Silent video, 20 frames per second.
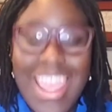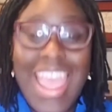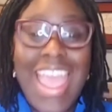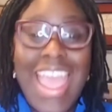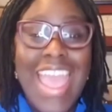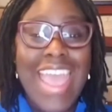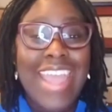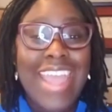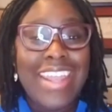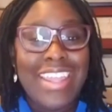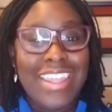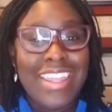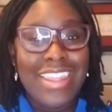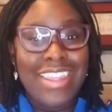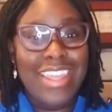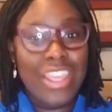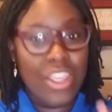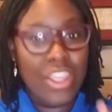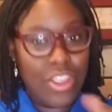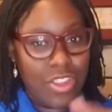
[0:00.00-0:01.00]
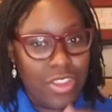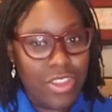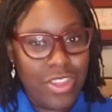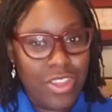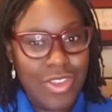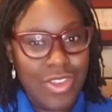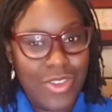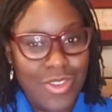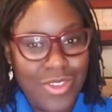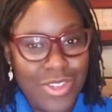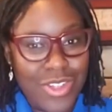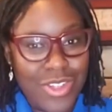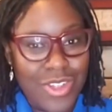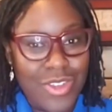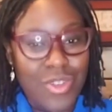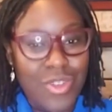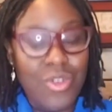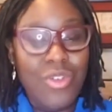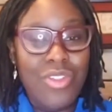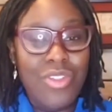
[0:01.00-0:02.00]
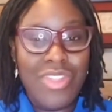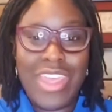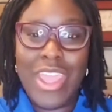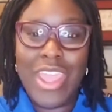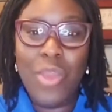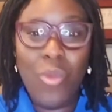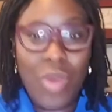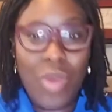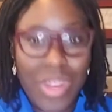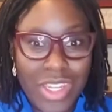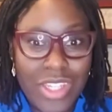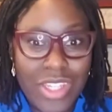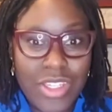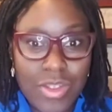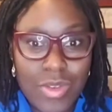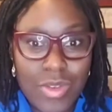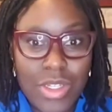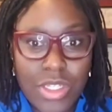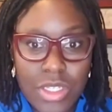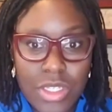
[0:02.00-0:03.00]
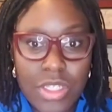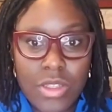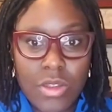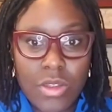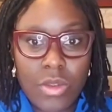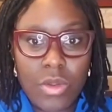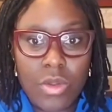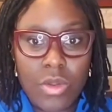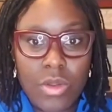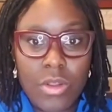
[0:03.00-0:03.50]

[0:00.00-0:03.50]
Anything you do, they want to do it too.